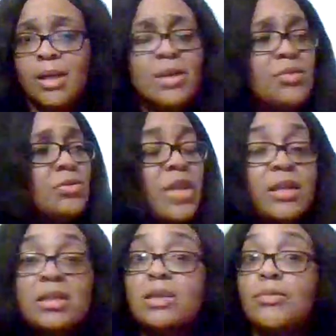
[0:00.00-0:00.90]
even if they
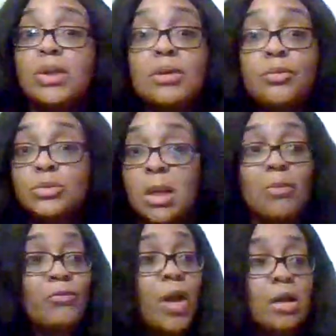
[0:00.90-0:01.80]
couldn't even give you
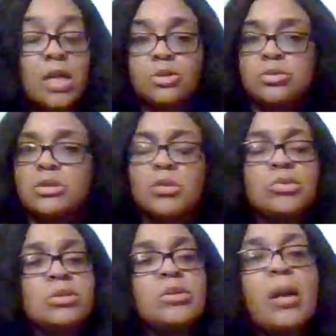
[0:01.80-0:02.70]
something financially, they
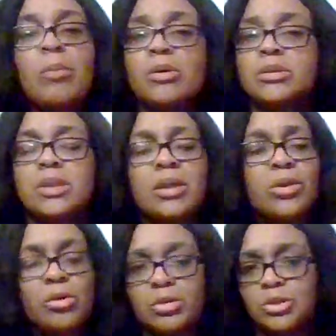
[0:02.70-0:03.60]
were still that person to
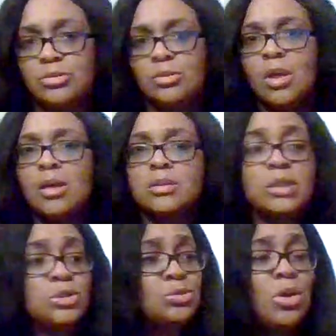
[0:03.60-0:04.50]
encourage you, to
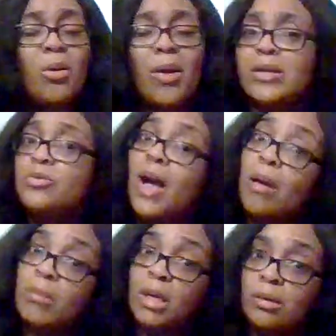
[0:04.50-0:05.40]
let you know, hey, you
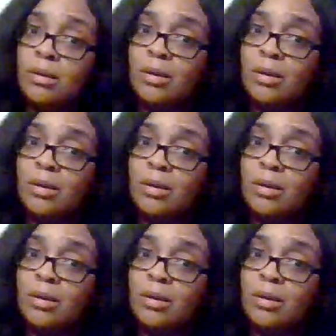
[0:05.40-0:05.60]
got me.